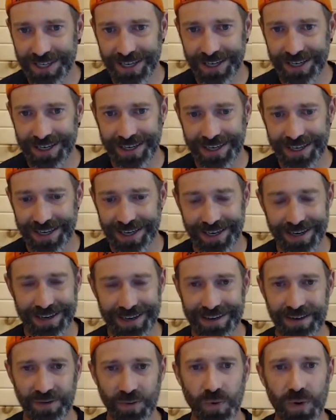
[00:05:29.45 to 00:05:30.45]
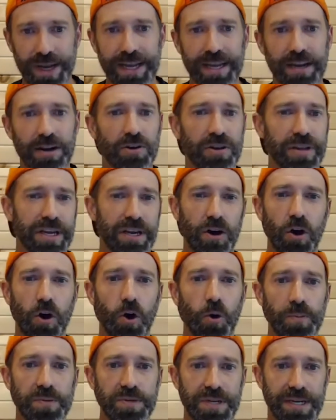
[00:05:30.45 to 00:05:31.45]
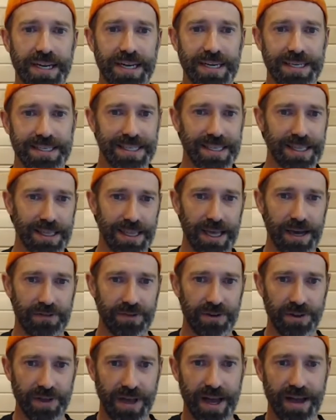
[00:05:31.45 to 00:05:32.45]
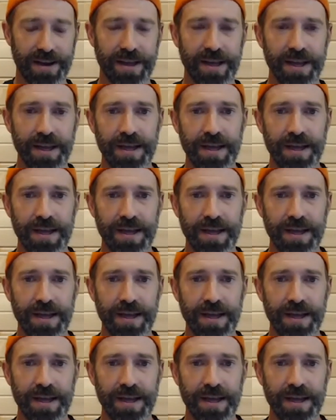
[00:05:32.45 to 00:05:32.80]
and we can only hope to get to the level that